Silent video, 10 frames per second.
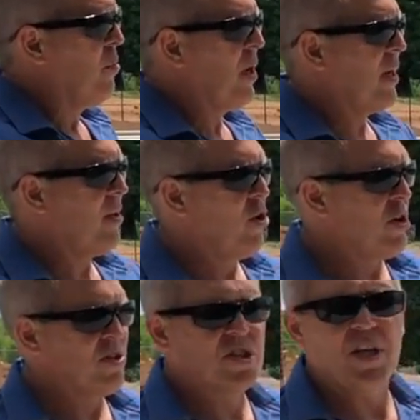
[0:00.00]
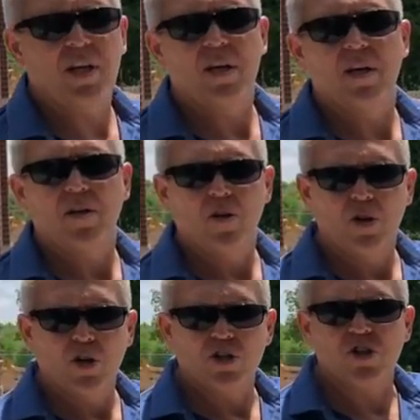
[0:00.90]
but you can see,
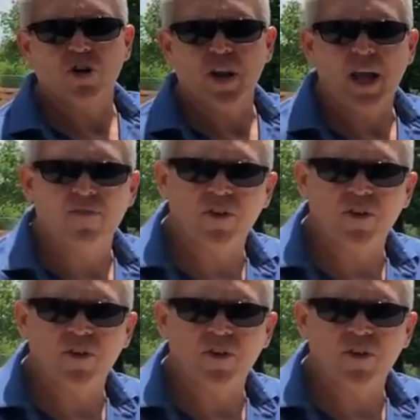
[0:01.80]
you could certainly have